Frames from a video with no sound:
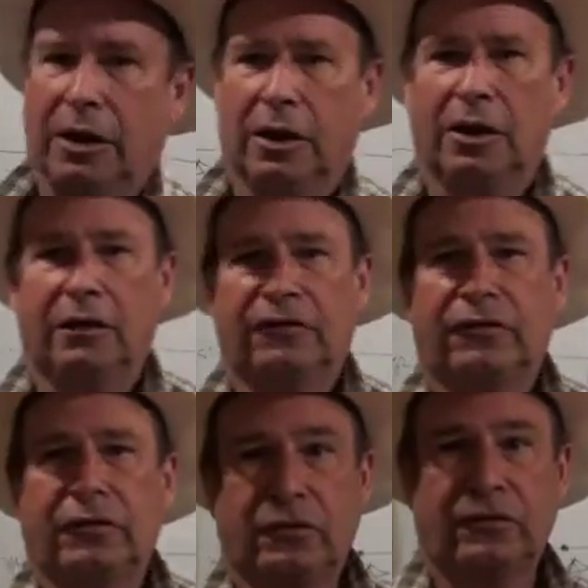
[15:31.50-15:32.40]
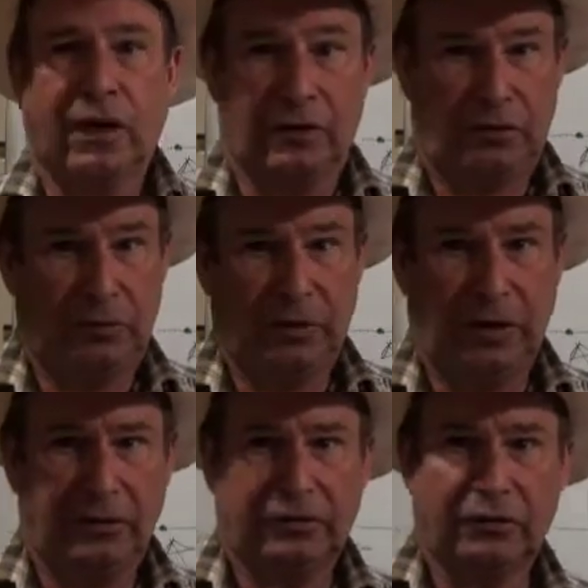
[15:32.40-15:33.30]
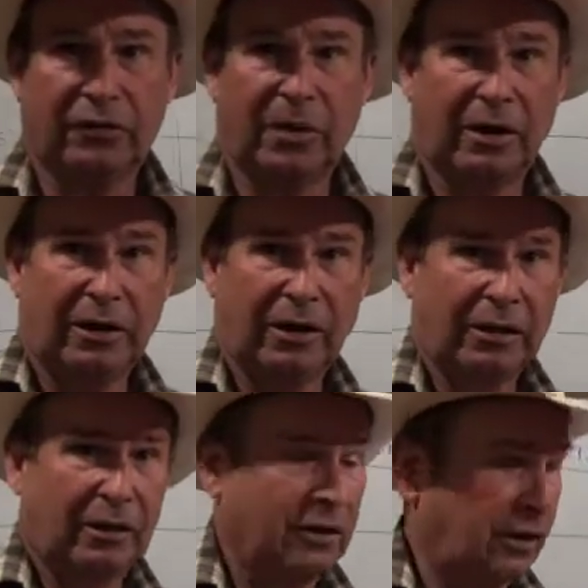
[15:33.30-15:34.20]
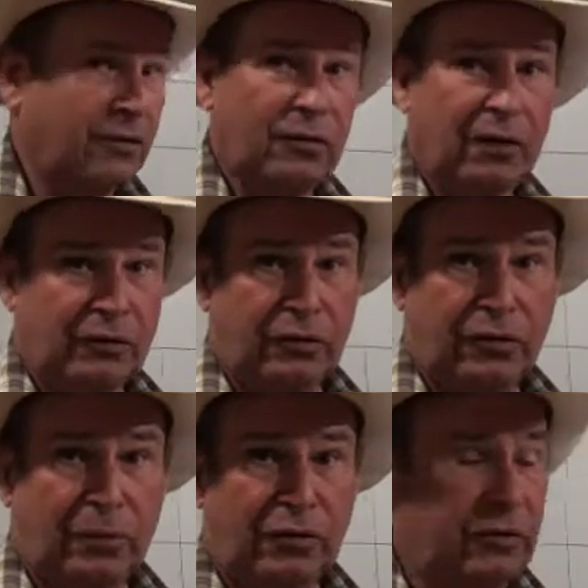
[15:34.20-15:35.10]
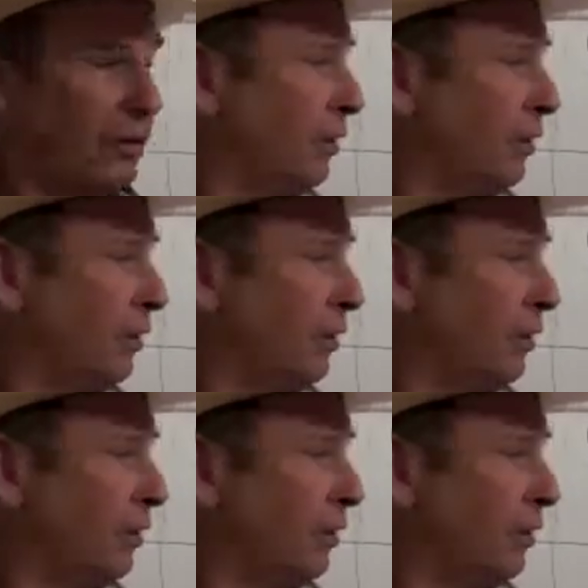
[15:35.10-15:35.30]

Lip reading: if you got a GPS and somebody gives you those two numbers,